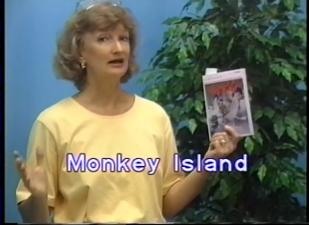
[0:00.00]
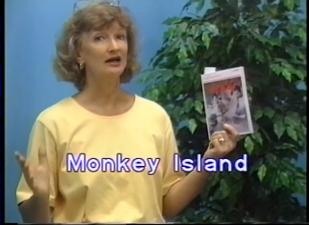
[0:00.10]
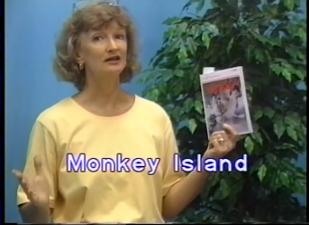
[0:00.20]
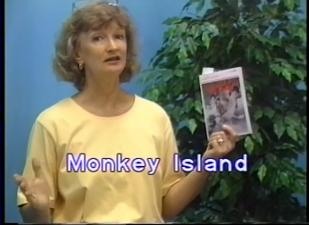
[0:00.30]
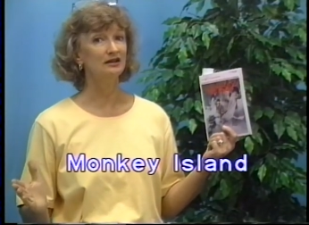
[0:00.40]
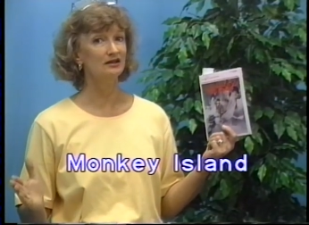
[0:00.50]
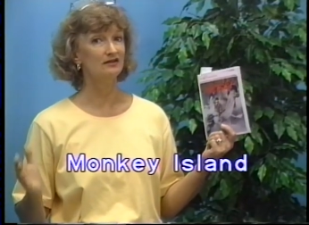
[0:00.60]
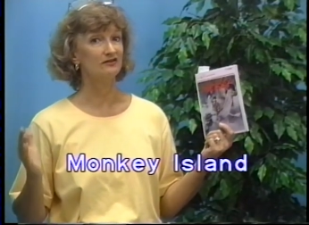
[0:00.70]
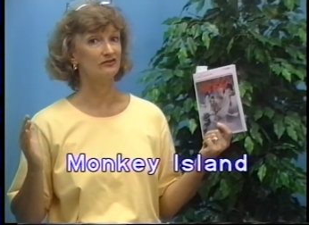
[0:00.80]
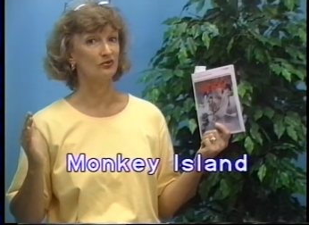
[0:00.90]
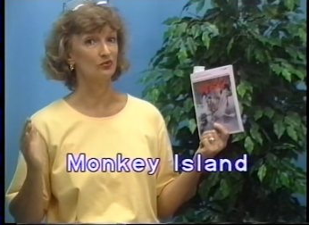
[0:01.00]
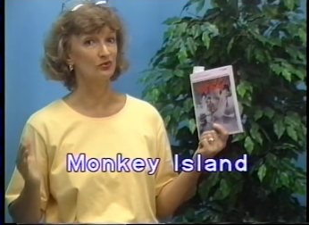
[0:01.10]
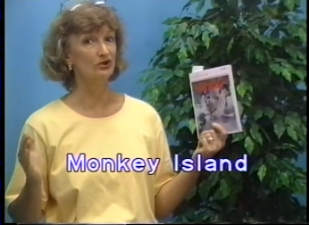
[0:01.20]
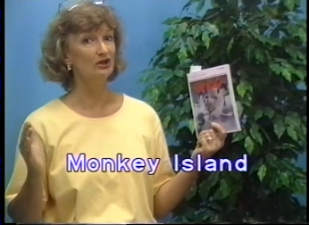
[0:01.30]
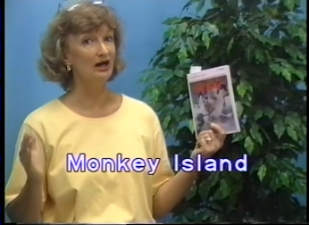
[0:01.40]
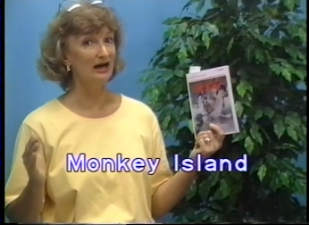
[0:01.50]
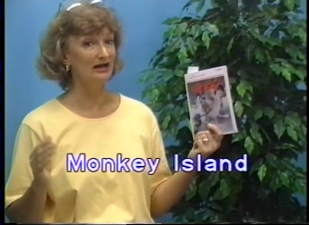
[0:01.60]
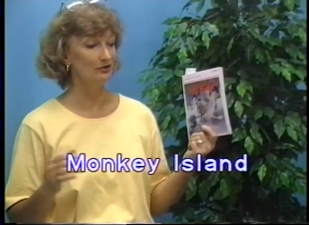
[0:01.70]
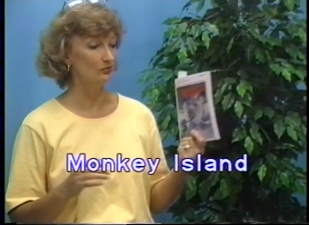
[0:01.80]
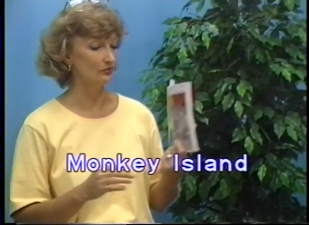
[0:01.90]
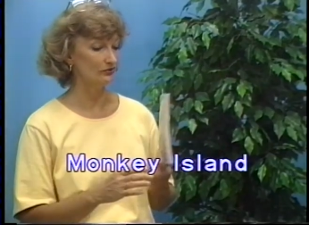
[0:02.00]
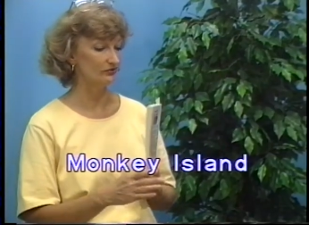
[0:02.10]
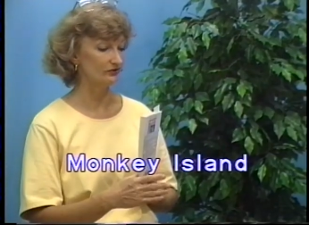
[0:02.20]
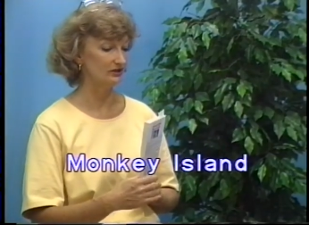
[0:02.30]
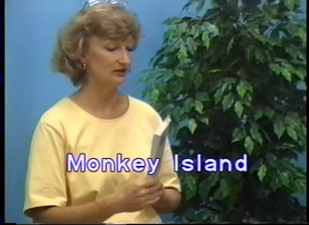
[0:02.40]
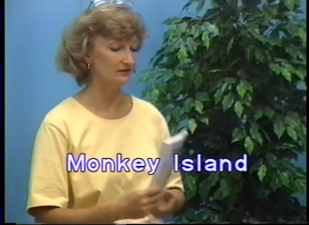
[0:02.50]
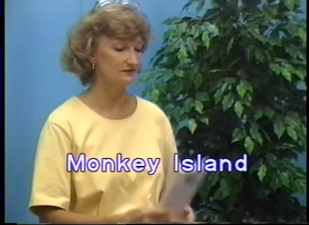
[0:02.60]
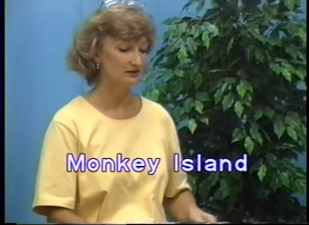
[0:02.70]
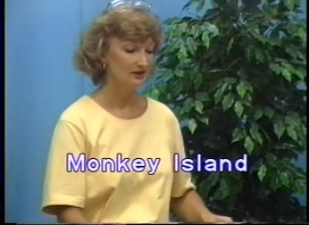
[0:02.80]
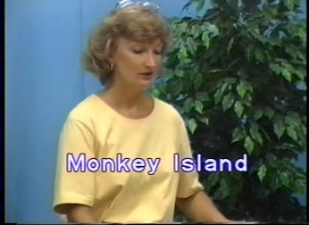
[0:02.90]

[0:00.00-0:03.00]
Again, this is a real eye-opener to kids